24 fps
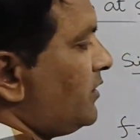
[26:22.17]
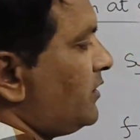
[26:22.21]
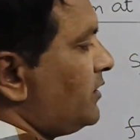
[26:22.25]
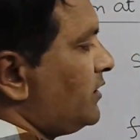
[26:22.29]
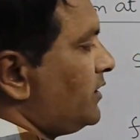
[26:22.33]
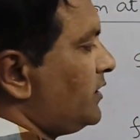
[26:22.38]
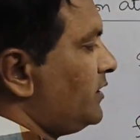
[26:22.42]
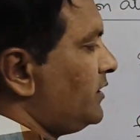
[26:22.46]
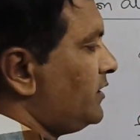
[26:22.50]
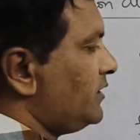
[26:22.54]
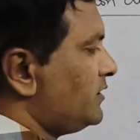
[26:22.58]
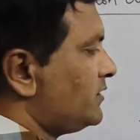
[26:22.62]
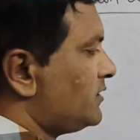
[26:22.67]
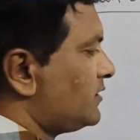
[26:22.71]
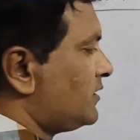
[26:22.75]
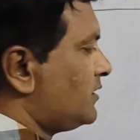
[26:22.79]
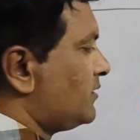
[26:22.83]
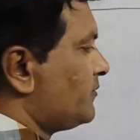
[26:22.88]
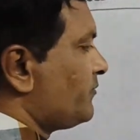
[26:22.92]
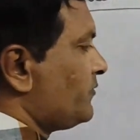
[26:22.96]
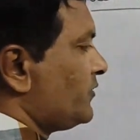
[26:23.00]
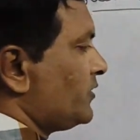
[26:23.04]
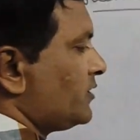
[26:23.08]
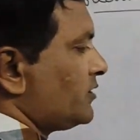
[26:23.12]
is
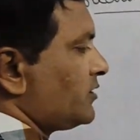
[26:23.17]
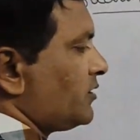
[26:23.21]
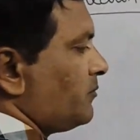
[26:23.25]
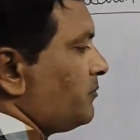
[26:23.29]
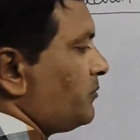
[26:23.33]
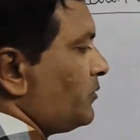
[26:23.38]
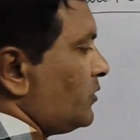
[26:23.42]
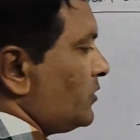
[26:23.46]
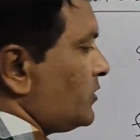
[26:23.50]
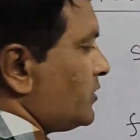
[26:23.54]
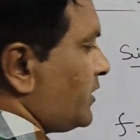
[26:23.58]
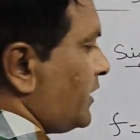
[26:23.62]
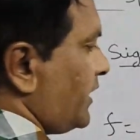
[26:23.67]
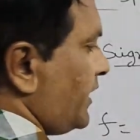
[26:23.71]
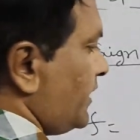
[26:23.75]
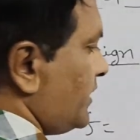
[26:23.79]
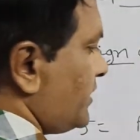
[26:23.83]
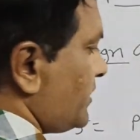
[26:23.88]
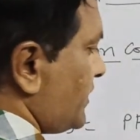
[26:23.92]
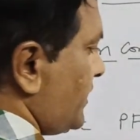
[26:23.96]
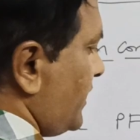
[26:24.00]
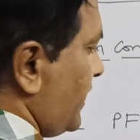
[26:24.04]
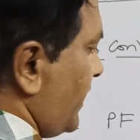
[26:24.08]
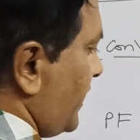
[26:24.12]
suppose
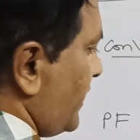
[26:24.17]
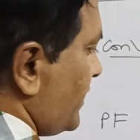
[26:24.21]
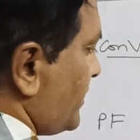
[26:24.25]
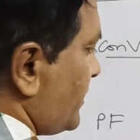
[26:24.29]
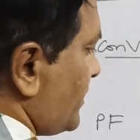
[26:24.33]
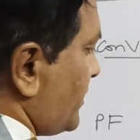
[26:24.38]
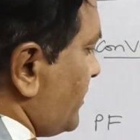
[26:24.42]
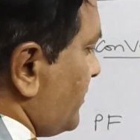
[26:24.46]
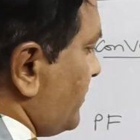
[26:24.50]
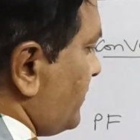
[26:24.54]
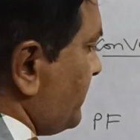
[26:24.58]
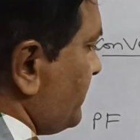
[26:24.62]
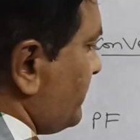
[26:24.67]
h dash,